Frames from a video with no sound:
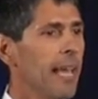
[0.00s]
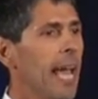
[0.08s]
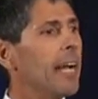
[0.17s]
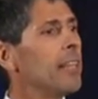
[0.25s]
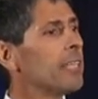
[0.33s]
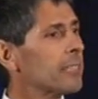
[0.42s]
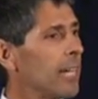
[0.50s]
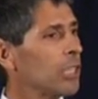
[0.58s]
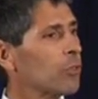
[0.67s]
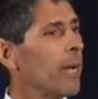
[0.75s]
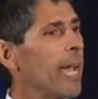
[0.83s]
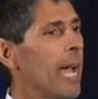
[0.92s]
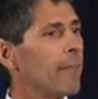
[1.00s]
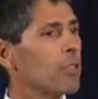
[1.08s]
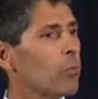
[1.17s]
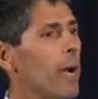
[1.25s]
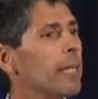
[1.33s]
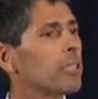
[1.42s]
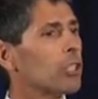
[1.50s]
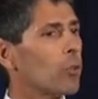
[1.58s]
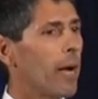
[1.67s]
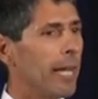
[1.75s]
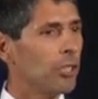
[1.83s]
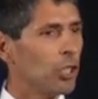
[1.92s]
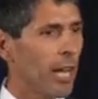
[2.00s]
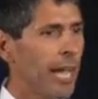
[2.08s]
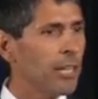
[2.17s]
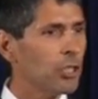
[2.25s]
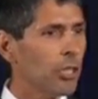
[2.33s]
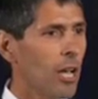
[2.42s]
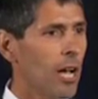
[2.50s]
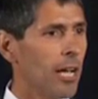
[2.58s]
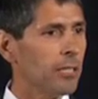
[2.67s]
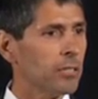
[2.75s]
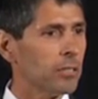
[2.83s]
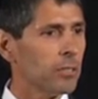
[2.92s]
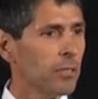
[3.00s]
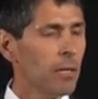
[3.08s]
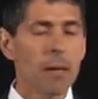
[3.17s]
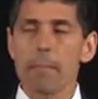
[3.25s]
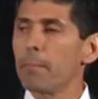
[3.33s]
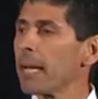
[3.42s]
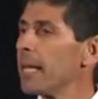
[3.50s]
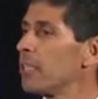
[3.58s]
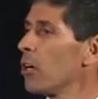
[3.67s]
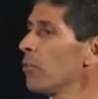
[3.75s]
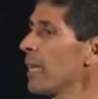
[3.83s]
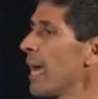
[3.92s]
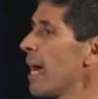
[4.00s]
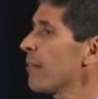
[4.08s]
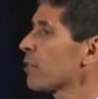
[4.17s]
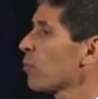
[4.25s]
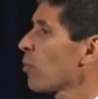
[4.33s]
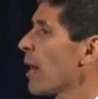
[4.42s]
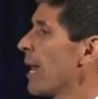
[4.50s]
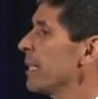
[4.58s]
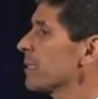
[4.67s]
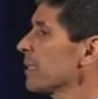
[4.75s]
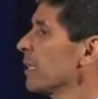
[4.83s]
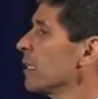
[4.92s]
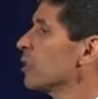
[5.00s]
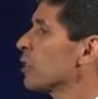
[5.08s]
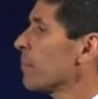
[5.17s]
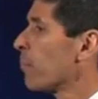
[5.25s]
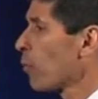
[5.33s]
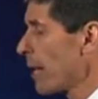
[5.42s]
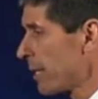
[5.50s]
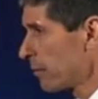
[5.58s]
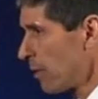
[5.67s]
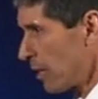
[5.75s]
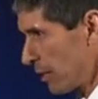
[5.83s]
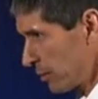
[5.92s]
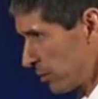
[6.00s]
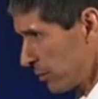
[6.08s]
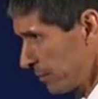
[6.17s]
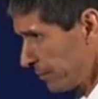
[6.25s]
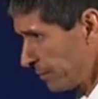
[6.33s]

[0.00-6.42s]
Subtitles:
And in this country, I have the right to try and change laws, but I don't have the right to break laws.